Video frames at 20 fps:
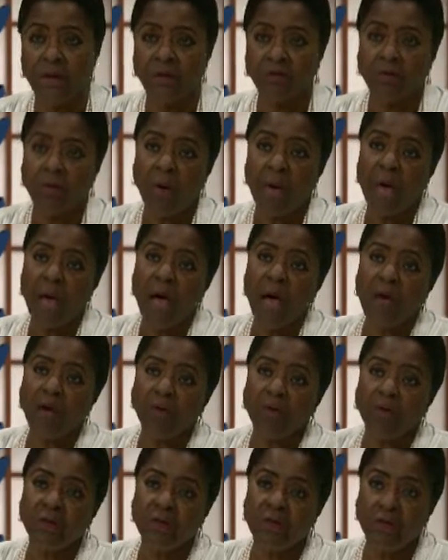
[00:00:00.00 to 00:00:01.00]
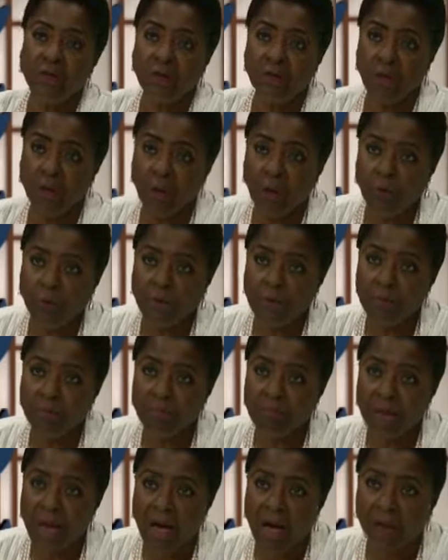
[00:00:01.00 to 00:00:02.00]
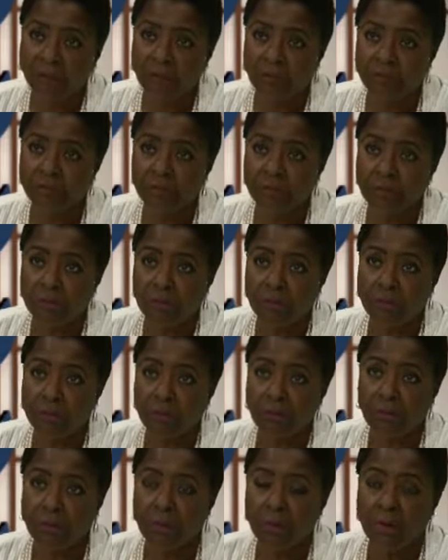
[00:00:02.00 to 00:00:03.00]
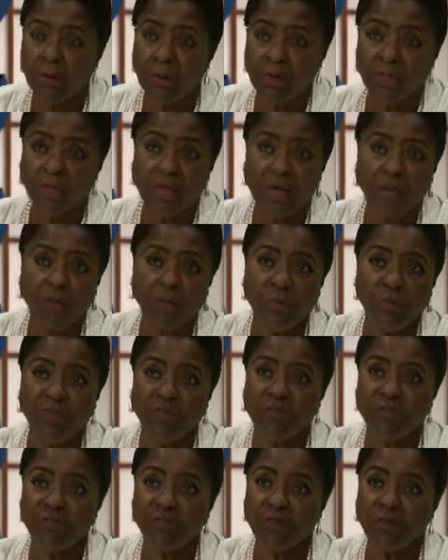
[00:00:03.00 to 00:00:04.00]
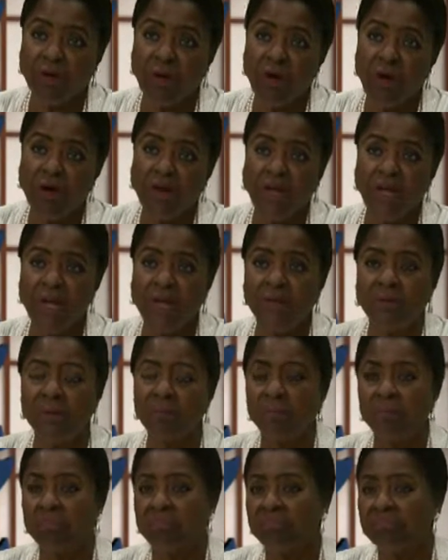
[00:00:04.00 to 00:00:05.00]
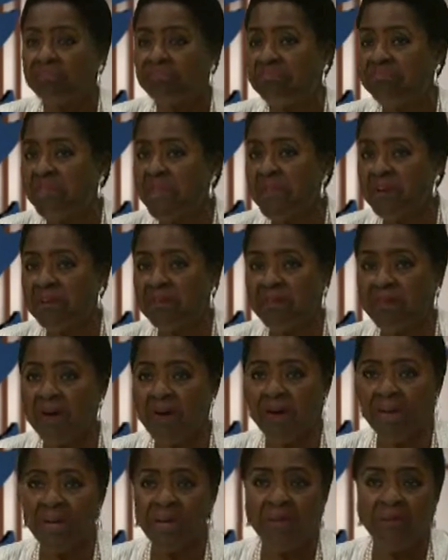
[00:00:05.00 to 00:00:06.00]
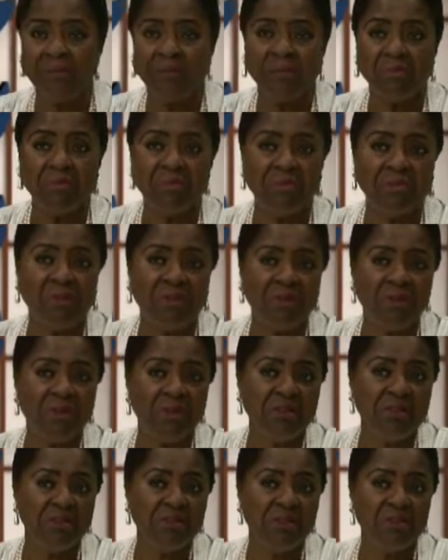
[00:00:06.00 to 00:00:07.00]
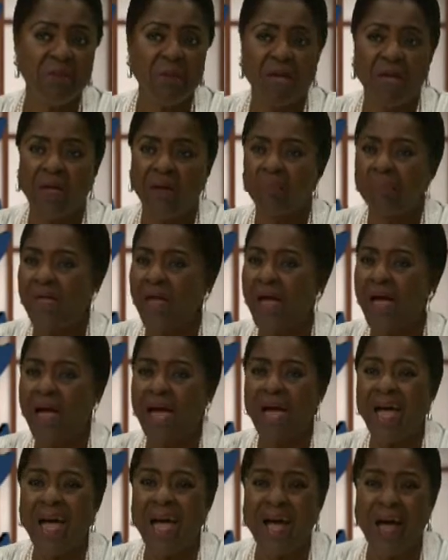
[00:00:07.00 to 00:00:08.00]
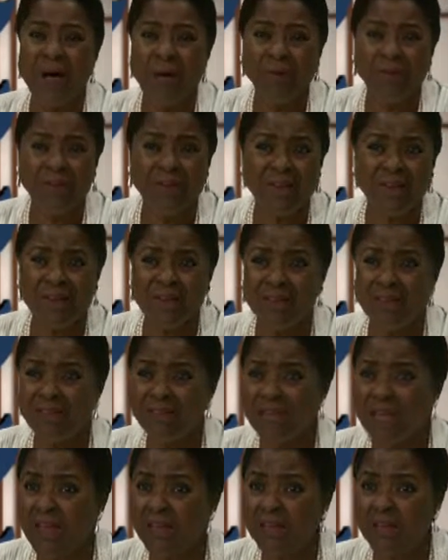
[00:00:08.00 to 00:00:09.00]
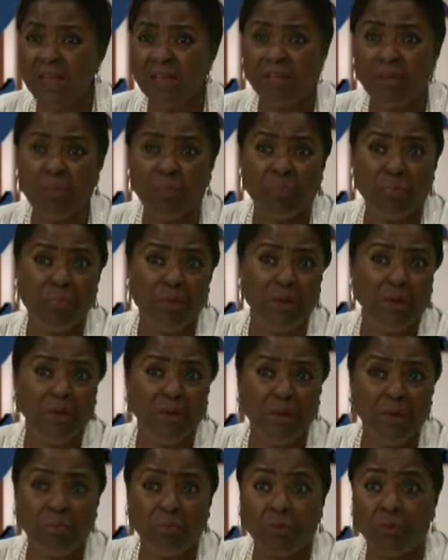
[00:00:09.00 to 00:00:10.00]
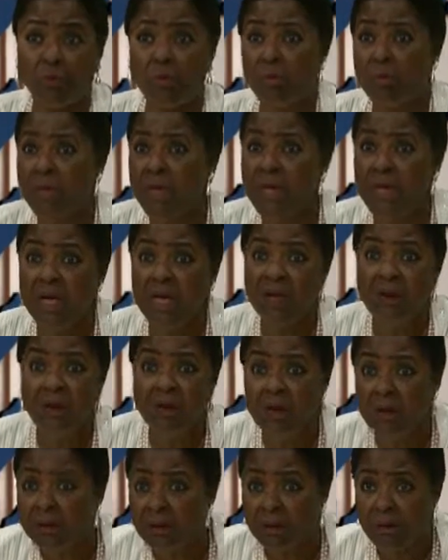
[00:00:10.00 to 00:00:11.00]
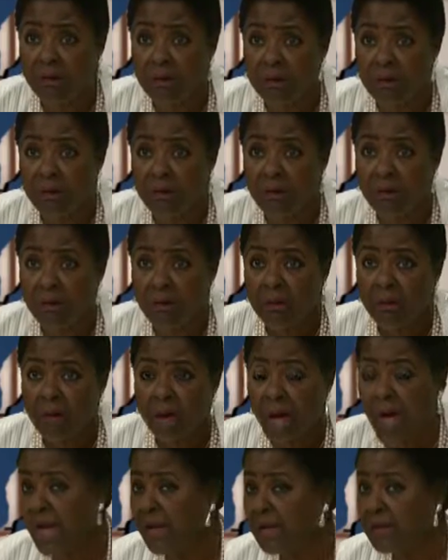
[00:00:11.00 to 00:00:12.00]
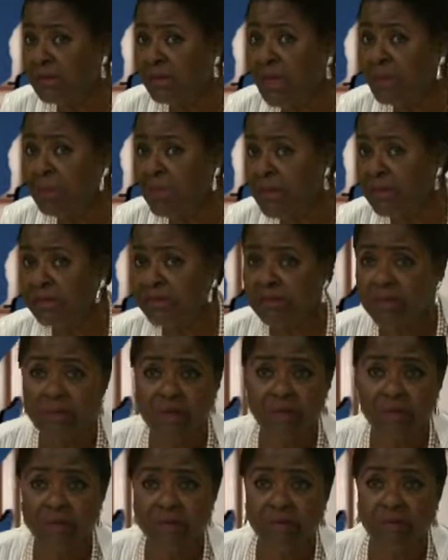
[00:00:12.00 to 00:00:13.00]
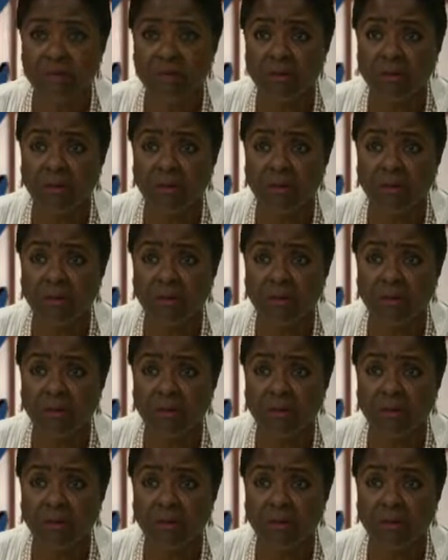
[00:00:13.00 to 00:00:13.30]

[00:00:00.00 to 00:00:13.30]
So how could a lowly mouse that was discarded, denigrated, disreputable, how did this not, these are brilliant men, how did they miss this?